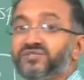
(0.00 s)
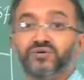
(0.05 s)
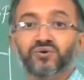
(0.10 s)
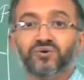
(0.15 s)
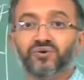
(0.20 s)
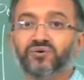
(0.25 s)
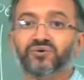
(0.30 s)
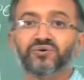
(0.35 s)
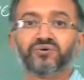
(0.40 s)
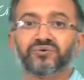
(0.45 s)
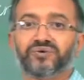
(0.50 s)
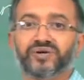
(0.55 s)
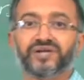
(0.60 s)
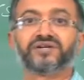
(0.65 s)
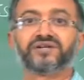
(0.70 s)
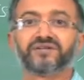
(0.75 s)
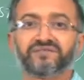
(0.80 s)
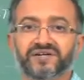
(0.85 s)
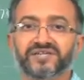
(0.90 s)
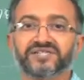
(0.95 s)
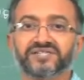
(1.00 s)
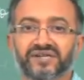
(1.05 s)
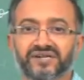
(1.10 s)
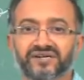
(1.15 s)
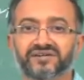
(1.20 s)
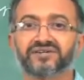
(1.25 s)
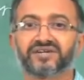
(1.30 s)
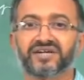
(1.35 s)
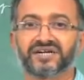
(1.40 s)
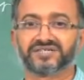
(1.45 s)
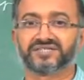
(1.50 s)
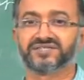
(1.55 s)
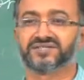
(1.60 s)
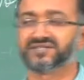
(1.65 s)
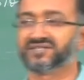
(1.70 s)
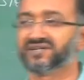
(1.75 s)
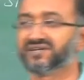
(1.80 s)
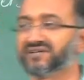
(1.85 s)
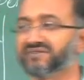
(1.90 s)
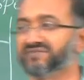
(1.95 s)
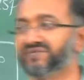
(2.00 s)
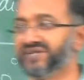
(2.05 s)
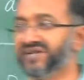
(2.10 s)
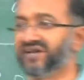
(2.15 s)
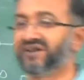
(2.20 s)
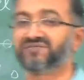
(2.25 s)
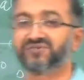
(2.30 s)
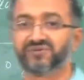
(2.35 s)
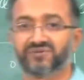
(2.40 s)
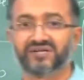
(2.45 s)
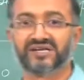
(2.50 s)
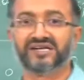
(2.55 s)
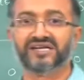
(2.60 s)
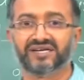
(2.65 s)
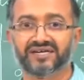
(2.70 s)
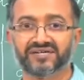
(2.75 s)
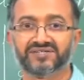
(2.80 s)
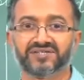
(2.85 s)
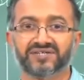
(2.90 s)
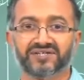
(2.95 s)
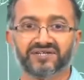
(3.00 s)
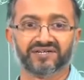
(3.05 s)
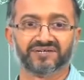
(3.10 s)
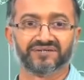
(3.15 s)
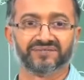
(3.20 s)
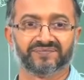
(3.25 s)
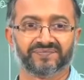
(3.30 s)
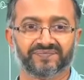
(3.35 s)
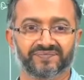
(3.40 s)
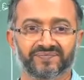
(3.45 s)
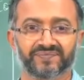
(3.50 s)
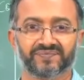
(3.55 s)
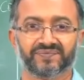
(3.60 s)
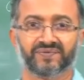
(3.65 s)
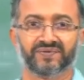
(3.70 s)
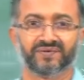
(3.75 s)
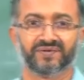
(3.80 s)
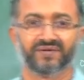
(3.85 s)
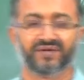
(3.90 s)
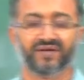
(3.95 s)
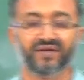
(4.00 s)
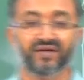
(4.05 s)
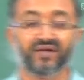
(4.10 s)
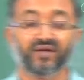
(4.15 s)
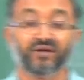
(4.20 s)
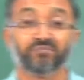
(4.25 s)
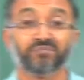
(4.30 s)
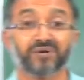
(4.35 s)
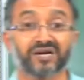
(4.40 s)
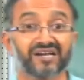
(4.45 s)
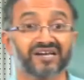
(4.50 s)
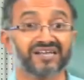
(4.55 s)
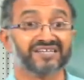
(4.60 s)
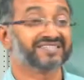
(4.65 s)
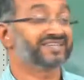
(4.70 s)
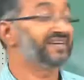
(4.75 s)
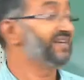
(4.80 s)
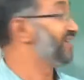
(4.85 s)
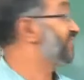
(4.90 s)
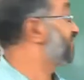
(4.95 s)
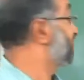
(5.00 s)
no interfacial interactions that we have to really consider. But let us say